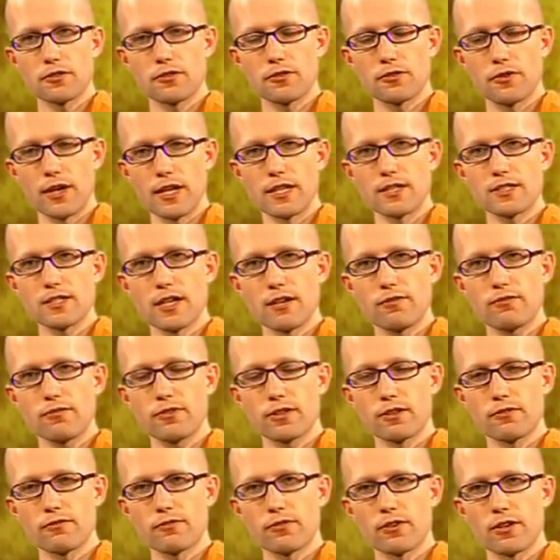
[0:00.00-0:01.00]
great
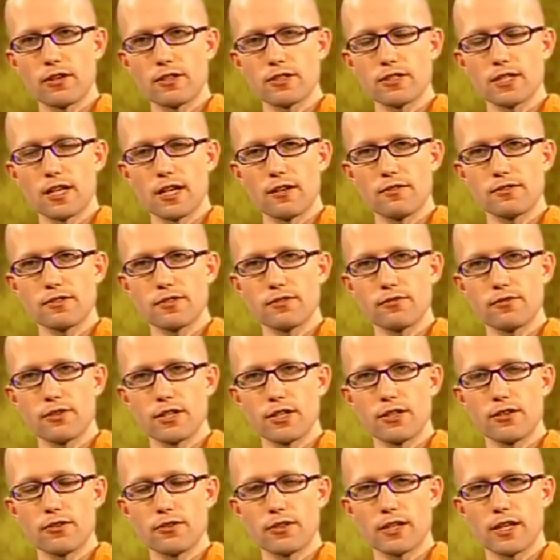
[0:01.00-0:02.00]
suffering for ourselves if we
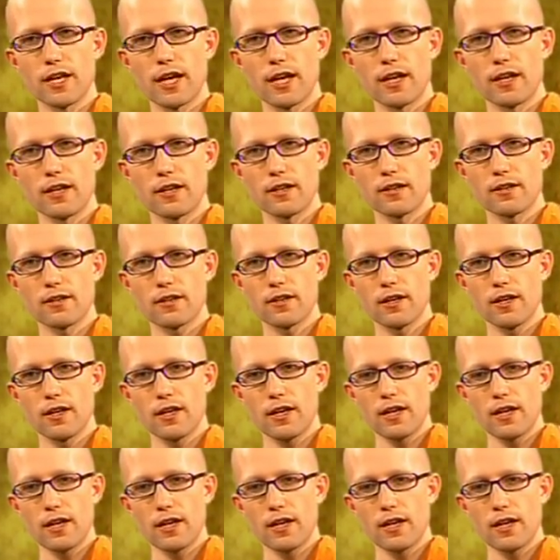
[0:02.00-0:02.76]
don't get it.